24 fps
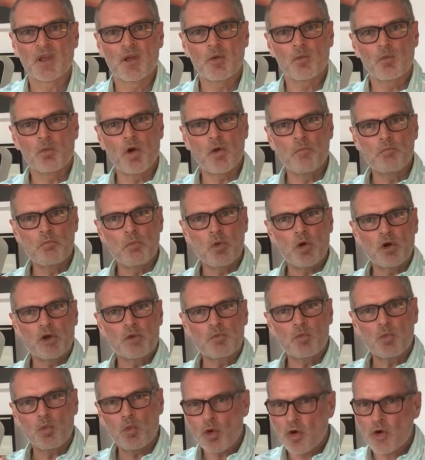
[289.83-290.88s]
One
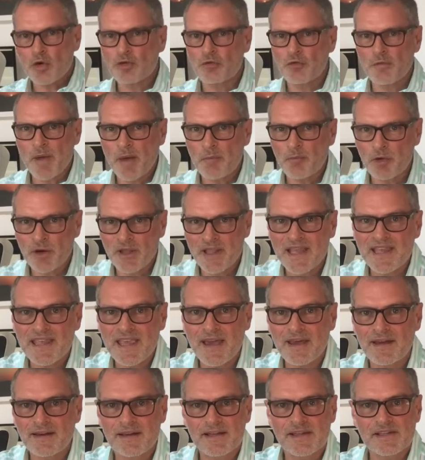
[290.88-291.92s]
point worth remembering
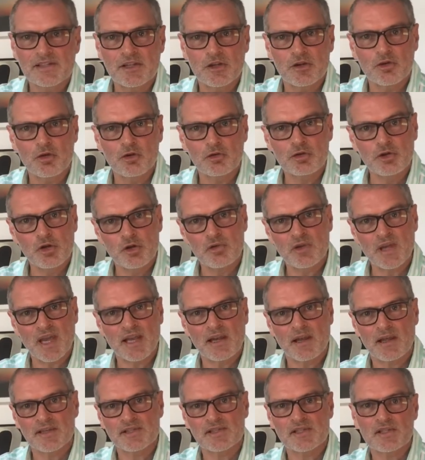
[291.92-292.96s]
again is that your UK
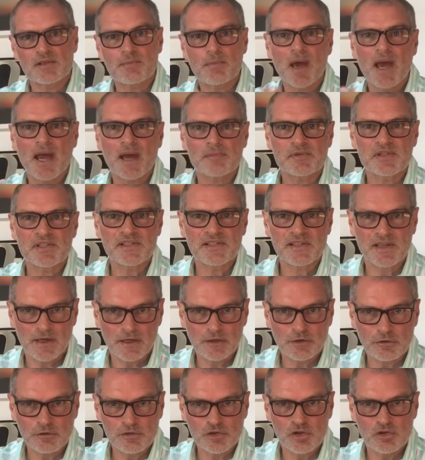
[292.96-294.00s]
licence perhaps
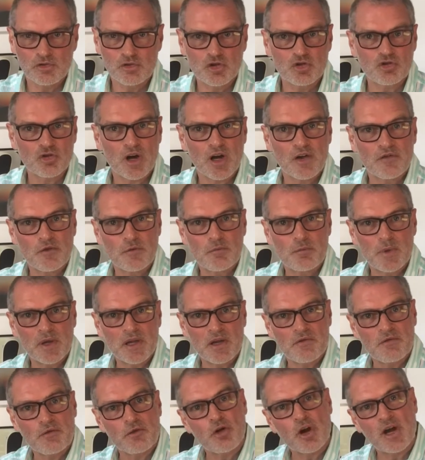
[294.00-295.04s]
entitles you to drive a
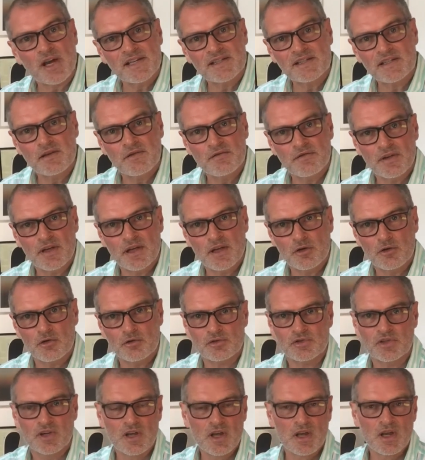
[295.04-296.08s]
bigger variety of
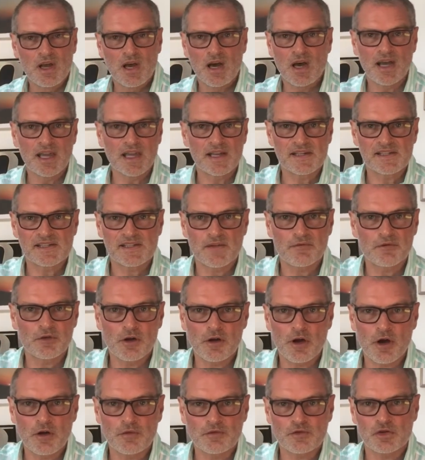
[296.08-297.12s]
vehicles. I had a
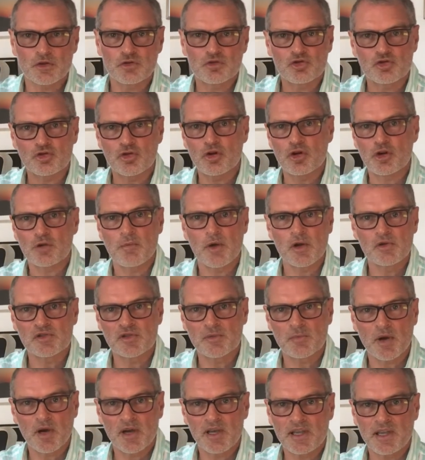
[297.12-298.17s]
7.5 tonne truck,
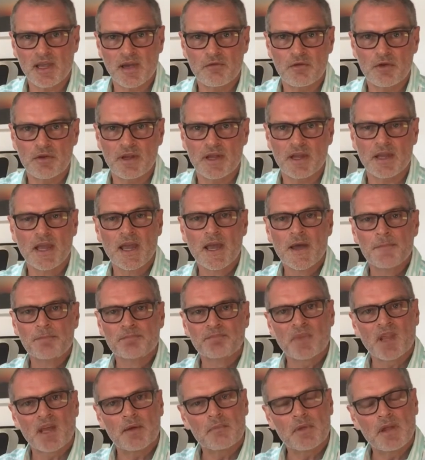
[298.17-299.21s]
motorbike, everything.
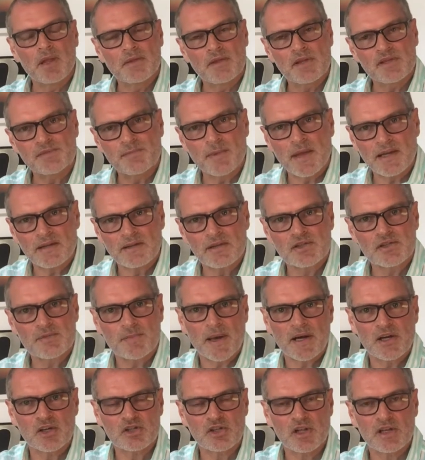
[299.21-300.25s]
The standard
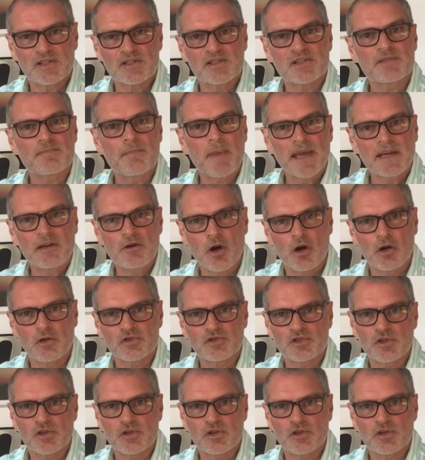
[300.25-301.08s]
Spanish license may not.